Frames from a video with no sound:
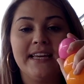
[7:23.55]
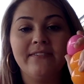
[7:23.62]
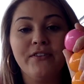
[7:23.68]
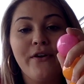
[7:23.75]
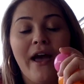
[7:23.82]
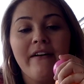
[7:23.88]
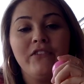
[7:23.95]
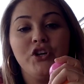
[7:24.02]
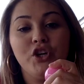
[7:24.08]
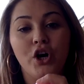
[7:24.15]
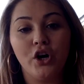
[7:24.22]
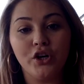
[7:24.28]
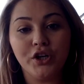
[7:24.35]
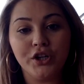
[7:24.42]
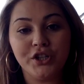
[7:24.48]
if you have
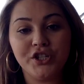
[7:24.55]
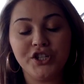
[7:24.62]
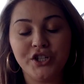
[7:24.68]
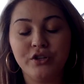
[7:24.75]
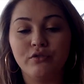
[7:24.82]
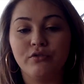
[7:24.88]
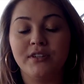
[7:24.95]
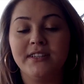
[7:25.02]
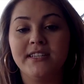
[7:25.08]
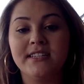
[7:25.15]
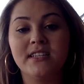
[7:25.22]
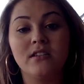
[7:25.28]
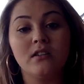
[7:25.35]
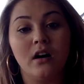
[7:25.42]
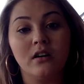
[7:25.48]
younger children,
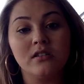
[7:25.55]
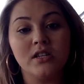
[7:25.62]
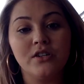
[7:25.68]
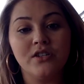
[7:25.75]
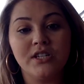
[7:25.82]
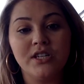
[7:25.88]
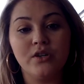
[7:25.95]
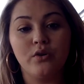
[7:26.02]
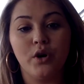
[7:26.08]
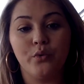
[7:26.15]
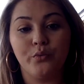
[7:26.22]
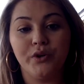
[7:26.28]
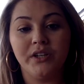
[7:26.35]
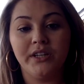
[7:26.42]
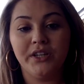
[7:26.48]
this is also still a
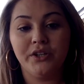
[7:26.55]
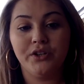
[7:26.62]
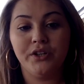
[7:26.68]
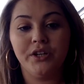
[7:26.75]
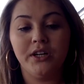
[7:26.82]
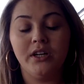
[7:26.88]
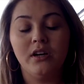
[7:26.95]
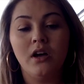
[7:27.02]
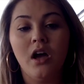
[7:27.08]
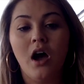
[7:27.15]
really good